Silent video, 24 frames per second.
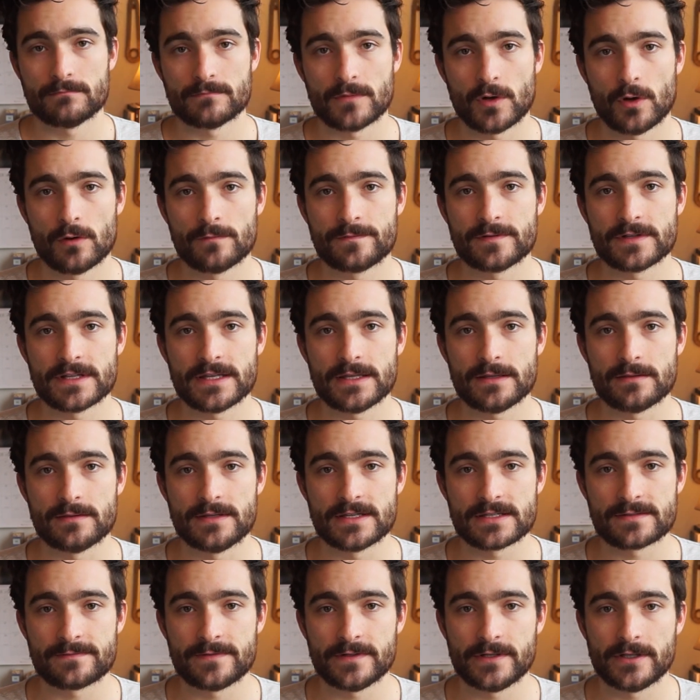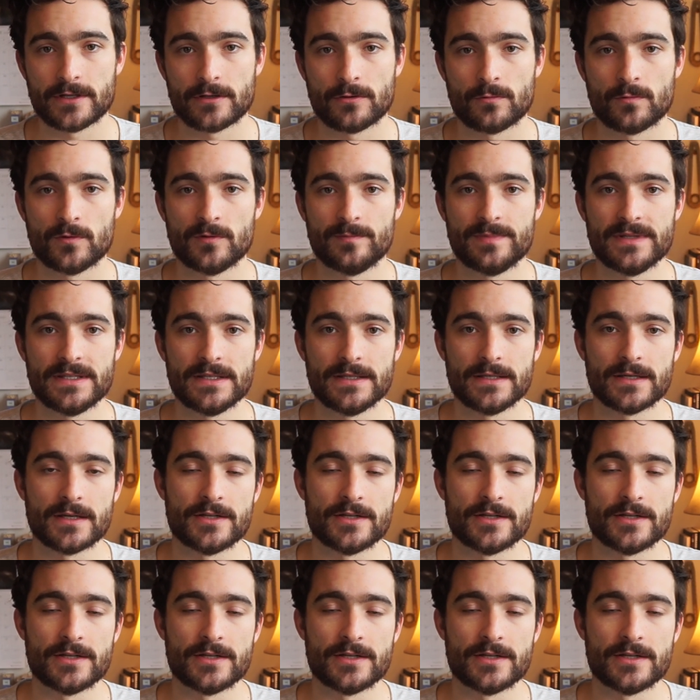Hopefully, this video will be